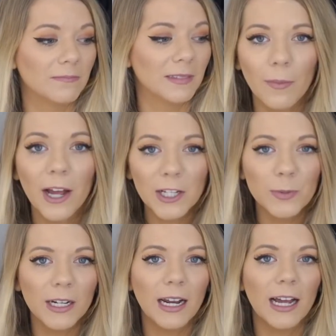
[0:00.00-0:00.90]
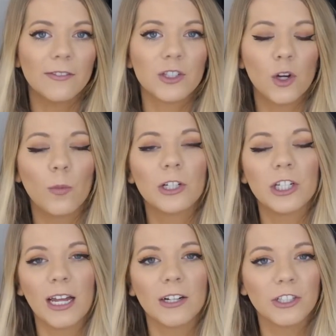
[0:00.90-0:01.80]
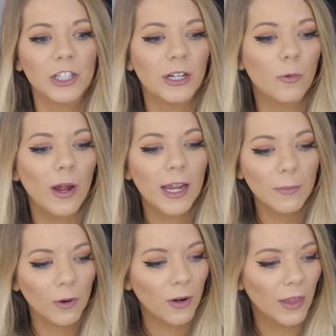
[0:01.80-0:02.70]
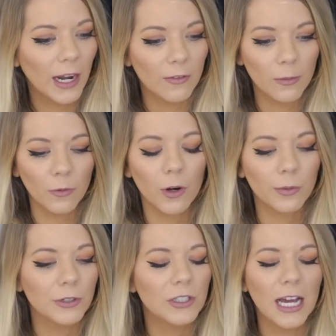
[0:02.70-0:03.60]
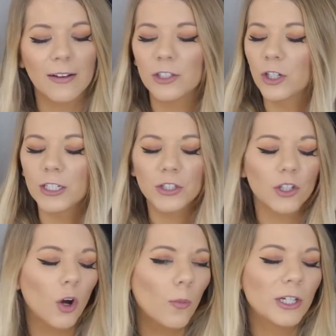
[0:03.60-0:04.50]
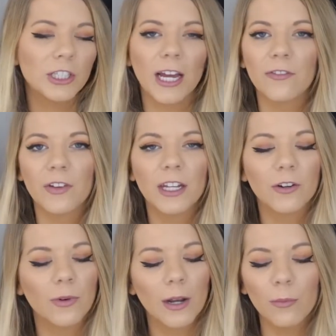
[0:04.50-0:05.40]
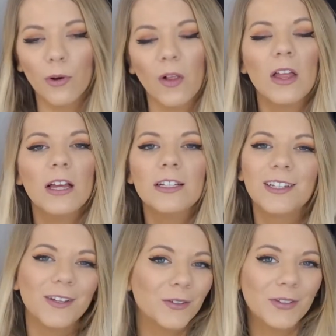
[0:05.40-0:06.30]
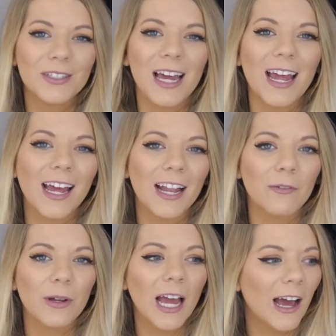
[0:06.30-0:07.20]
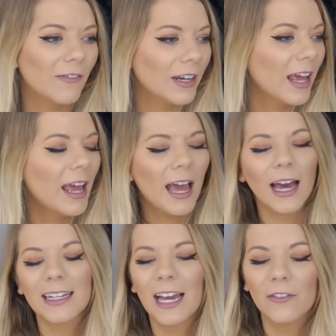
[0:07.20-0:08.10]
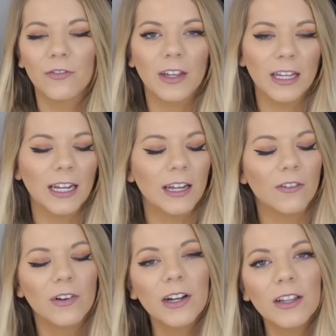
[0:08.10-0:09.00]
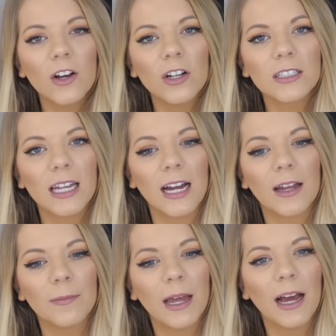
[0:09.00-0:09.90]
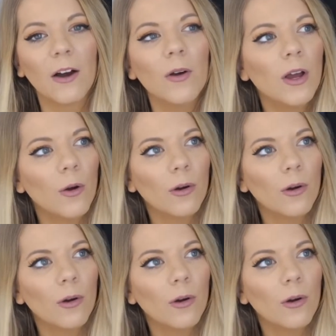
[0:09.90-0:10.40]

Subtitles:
Yeah. My husband and I have so much energy, way more than ever before. We used to have to drink so much caffeine and Red Bull to get through the day, and we haven't had caffeine in a very long time now.